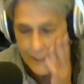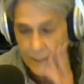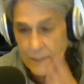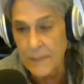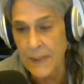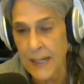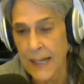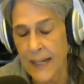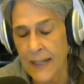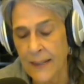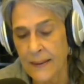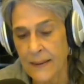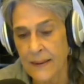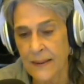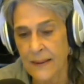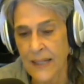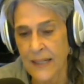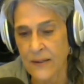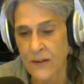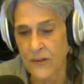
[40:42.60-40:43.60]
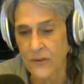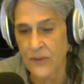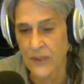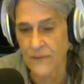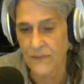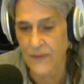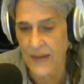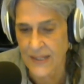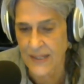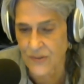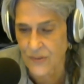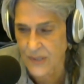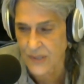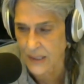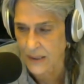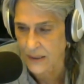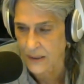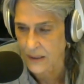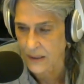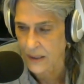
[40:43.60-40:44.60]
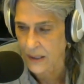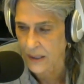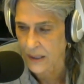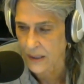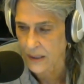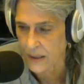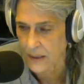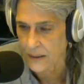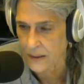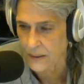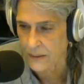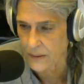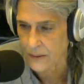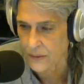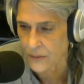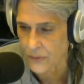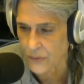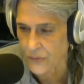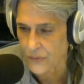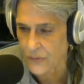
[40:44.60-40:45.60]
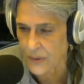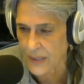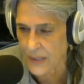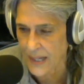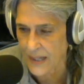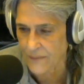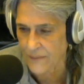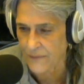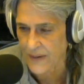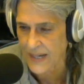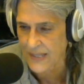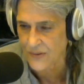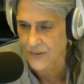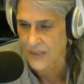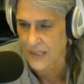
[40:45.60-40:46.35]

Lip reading: And they don't invest in news. They invest in